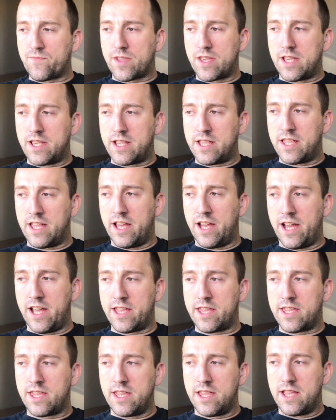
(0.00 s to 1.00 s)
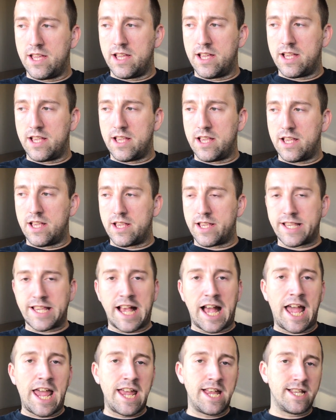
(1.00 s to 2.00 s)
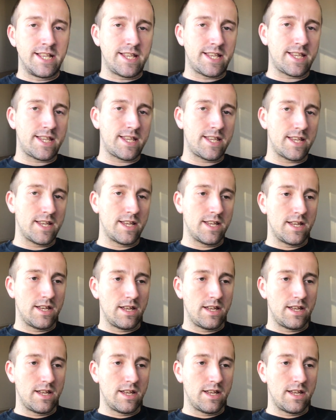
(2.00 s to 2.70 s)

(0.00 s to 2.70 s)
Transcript: is that science